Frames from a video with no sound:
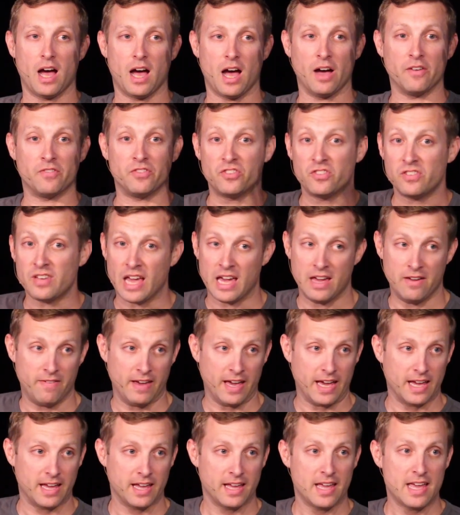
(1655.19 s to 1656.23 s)
of
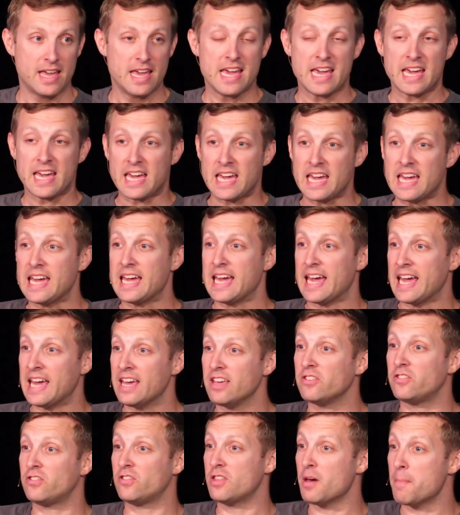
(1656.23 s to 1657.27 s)
saving. He
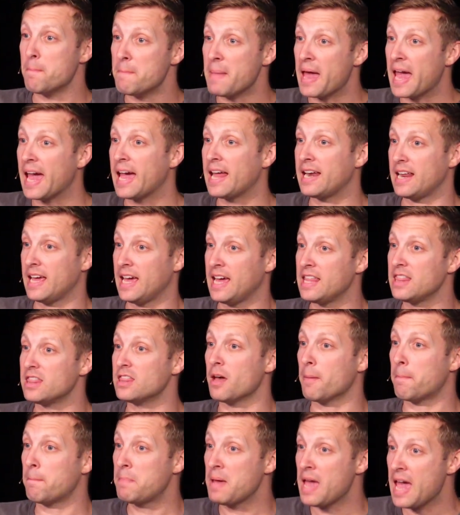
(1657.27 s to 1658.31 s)
is the man in
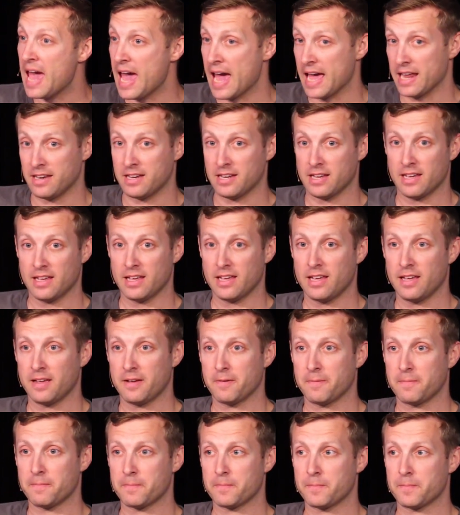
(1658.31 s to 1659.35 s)
the pit
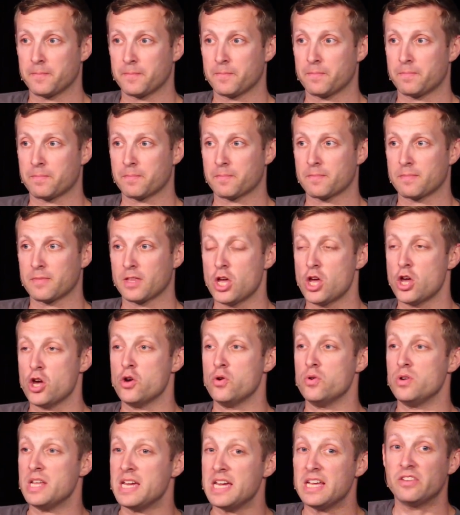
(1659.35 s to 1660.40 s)

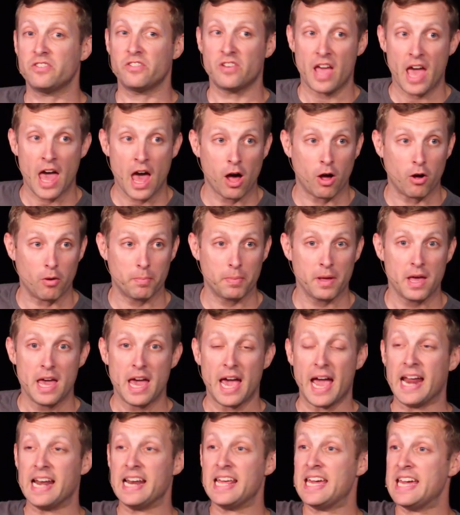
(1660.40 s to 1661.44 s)
who needs help,
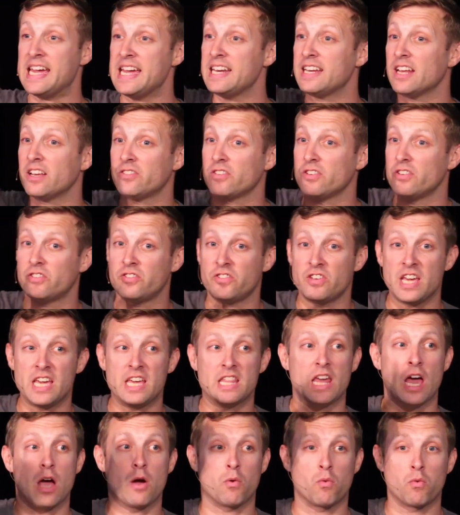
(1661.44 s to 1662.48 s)
and he doesn't see
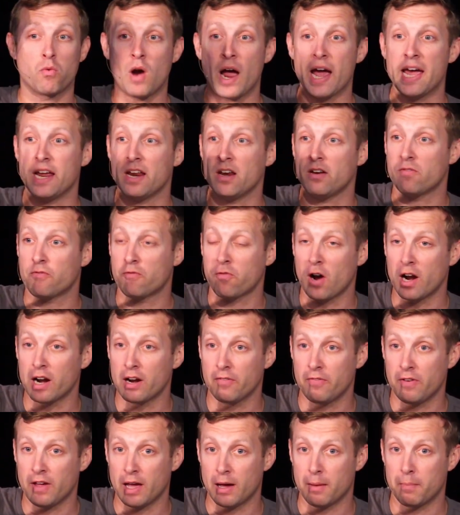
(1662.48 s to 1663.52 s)
that right in front
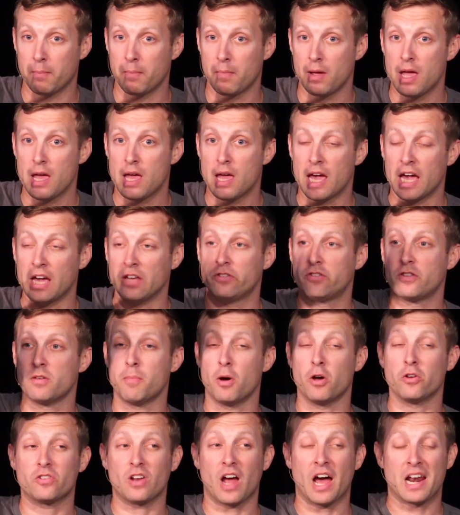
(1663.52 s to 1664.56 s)
of him is the
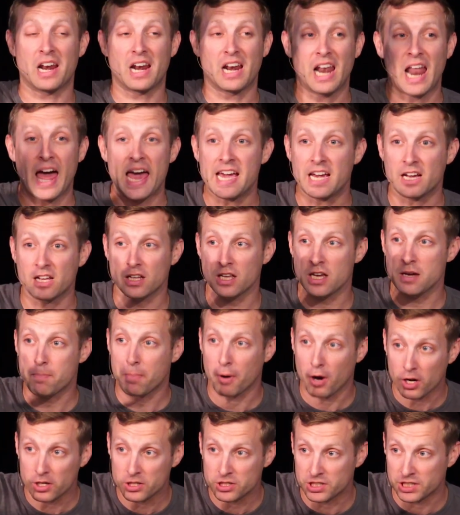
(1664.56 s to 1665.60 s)
most unlikely
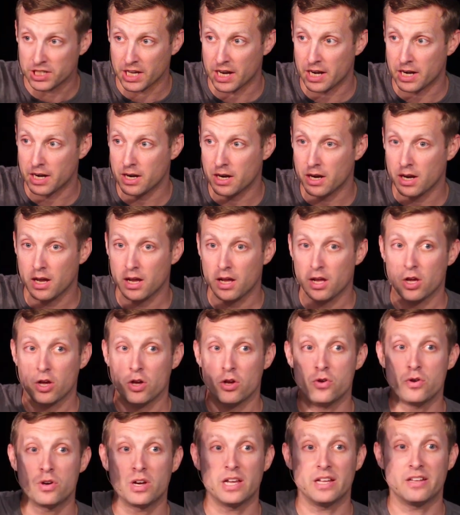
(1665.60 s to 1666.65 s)
person
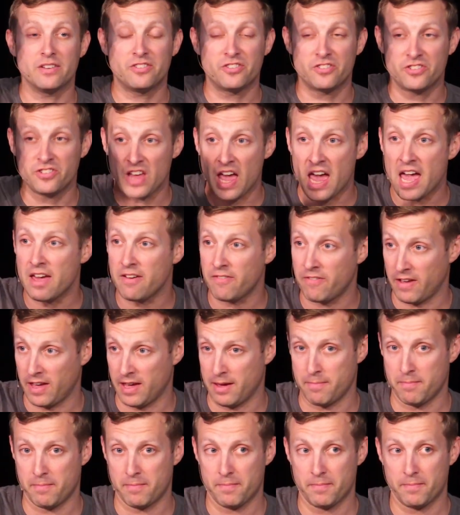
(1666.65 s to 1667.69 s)
who can save
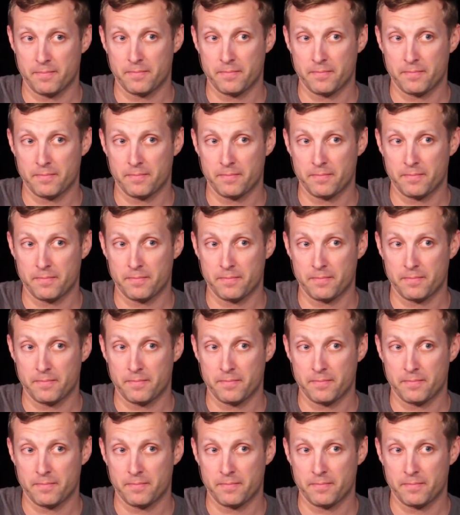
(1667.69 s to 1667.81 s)
him.